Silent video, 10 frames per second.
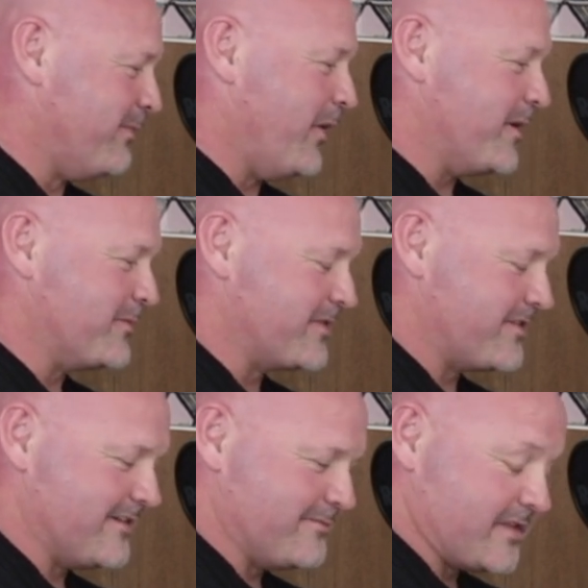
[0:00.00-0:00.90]
to bite with
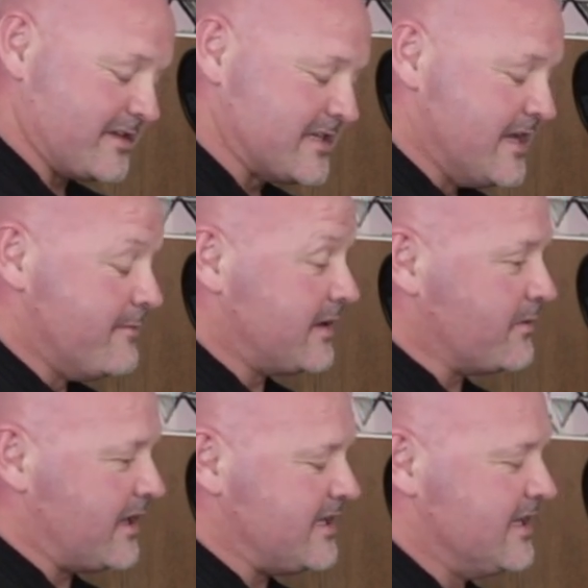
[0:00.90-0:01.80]
things. But
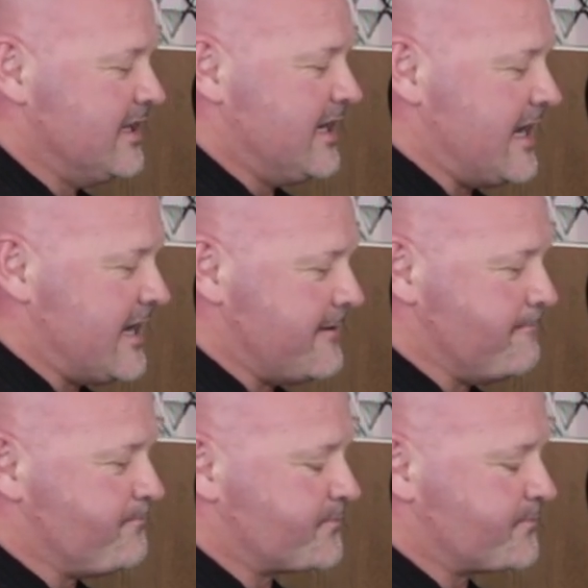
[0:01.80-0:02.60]
anyway, I